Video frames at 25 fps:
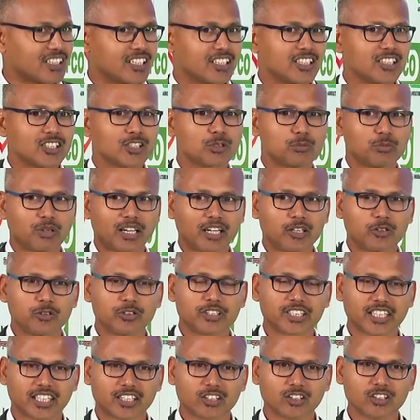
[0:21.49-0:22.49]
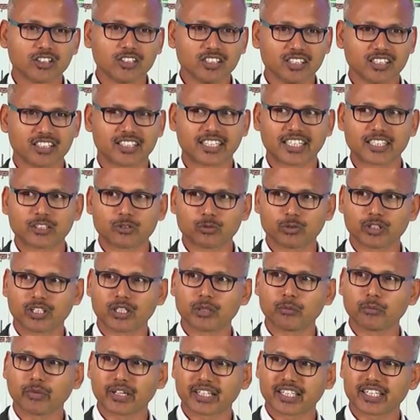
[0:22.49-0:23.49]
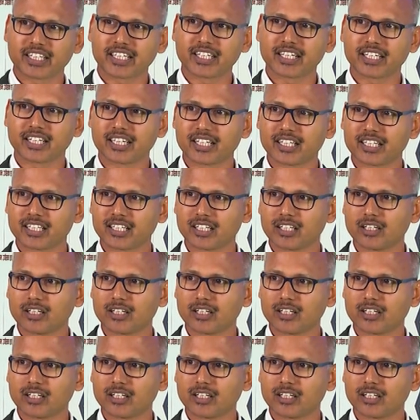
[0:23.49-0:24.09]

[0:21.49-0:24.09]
that is bioethanol, that we are making in